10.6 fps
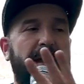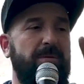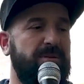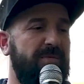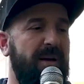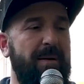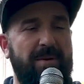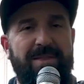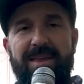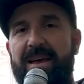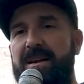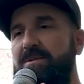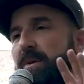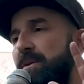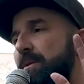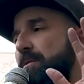was family things,
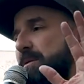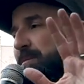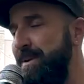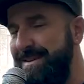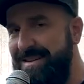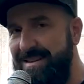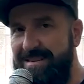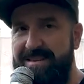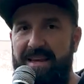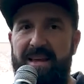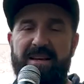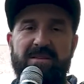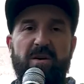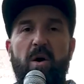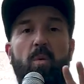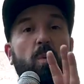whether it was business things,
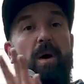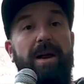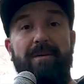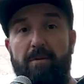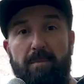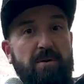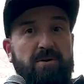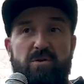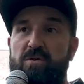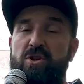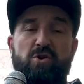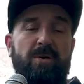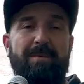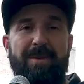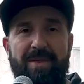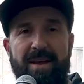whatever, personal
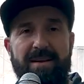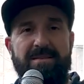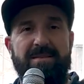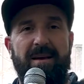enjoyment things.